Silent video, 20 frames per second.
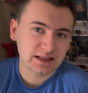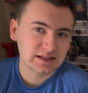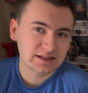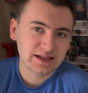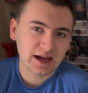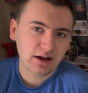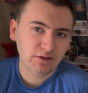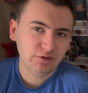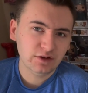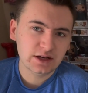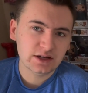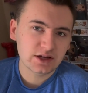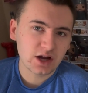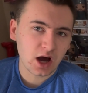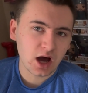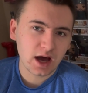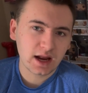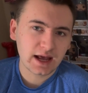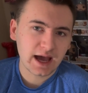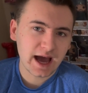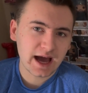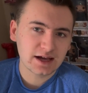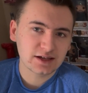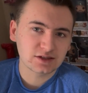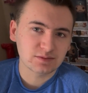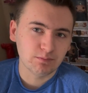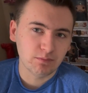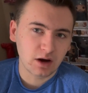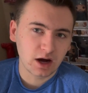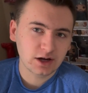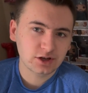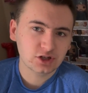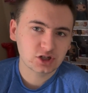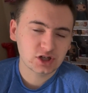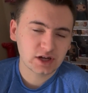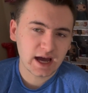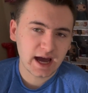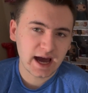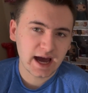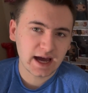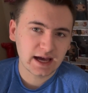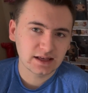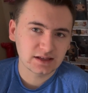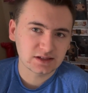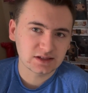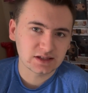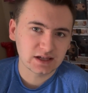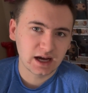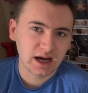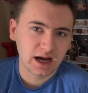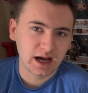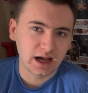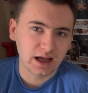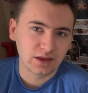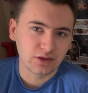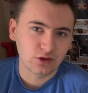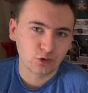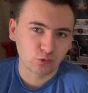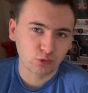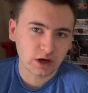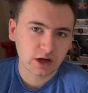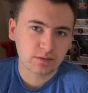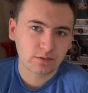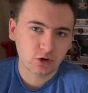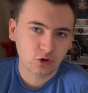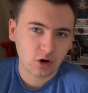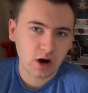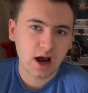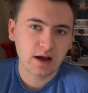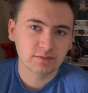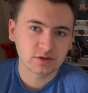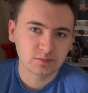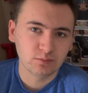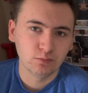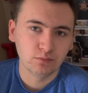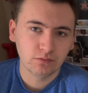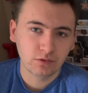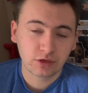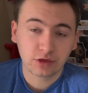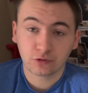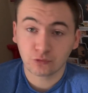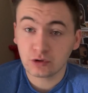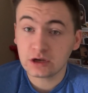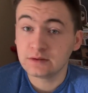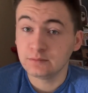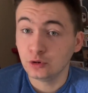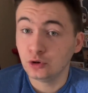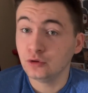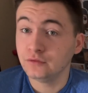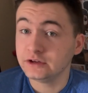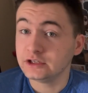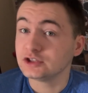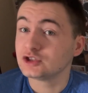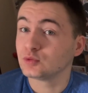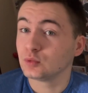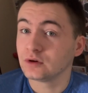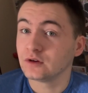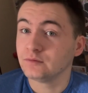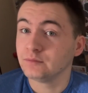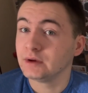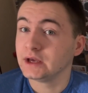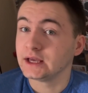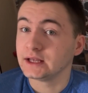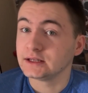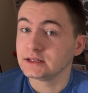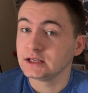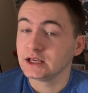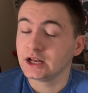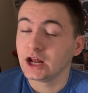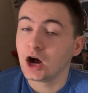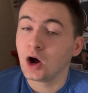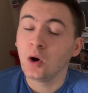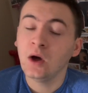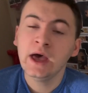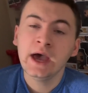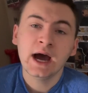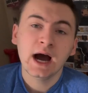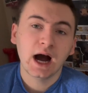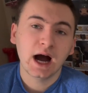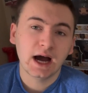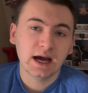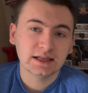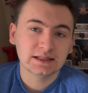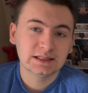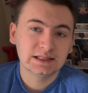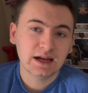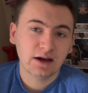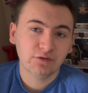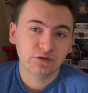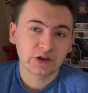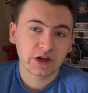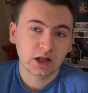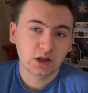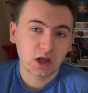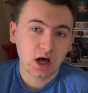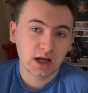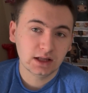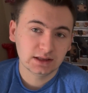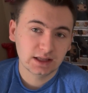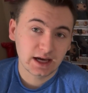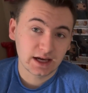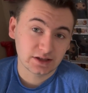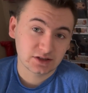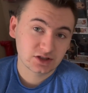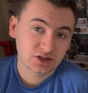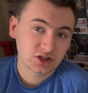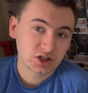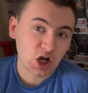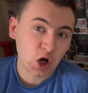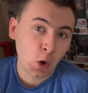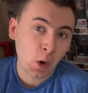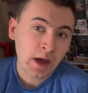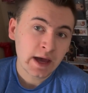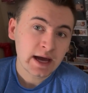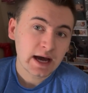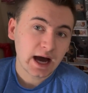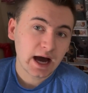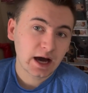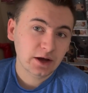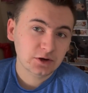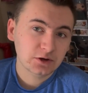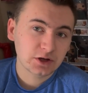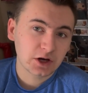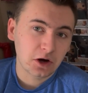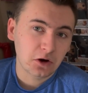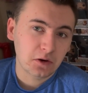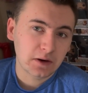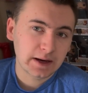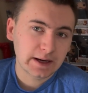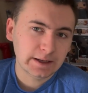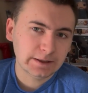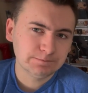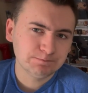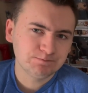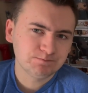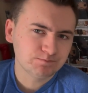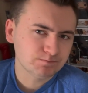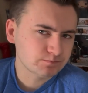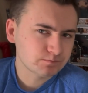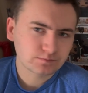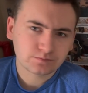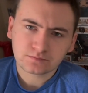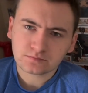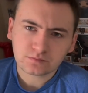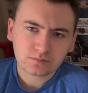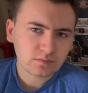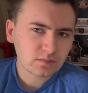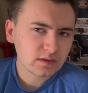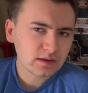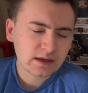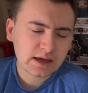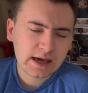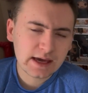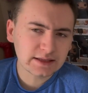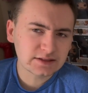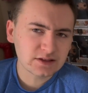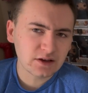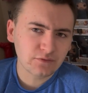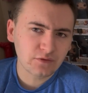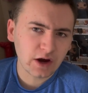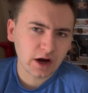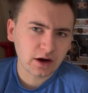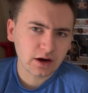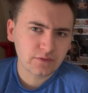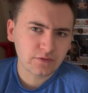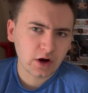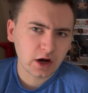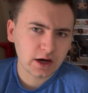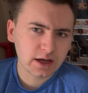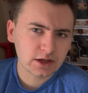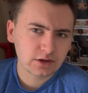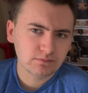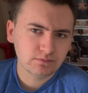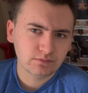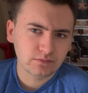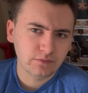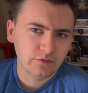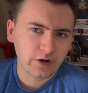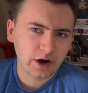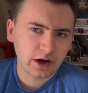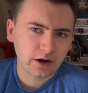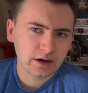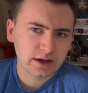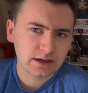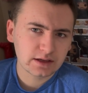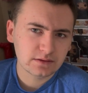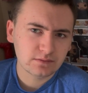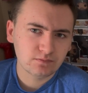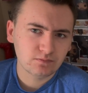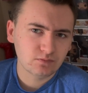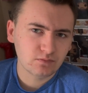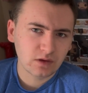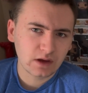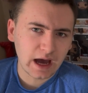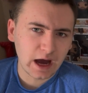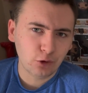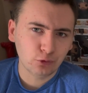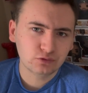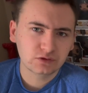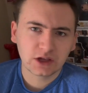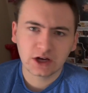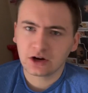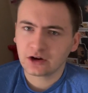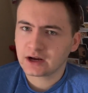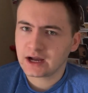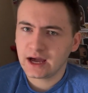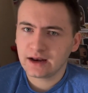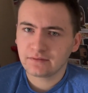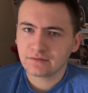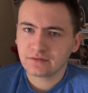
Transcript: definitely not as much as the Rick Grimes 3 movies would have been, you know. It's definitely a lot less. So, I don't know. It's a very, very, very out there kind